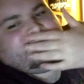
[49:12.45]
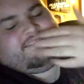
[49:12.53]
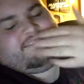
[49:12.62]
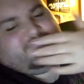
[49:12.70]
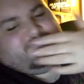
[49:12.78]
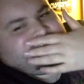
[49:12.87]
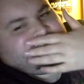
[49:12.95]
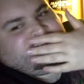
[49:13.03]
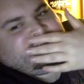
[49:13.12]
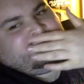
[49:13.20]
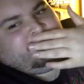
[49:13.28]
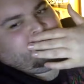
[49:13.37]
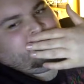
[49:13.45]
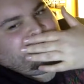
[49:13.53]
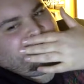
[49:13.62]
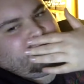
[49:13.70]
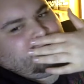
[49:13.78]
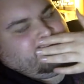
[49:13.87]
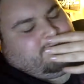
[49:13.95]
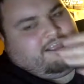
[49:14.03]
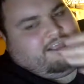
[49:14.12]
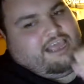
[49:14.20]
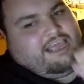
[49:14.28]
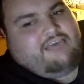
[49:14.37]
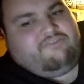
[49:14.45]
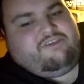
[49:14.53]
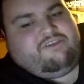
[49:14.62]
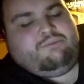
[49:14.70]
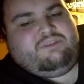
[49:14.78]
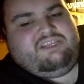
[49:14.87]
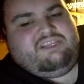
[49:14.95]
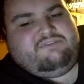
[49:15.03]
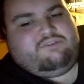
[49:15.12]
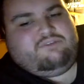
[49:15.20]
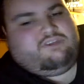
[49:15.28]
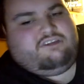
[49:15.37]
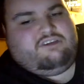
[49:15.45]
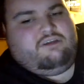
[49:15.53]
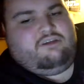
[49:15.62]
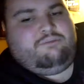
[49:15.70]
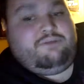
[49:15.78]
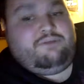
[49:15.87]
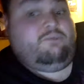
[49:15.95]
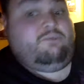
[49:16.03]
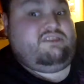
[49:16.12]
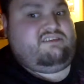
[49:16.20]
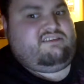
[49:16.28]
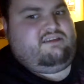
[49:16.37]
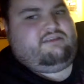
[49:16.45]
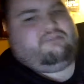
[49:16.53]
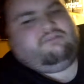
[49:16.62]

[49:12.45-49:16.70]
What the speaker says: Because Vince didn't want to have him leave to another company with the title.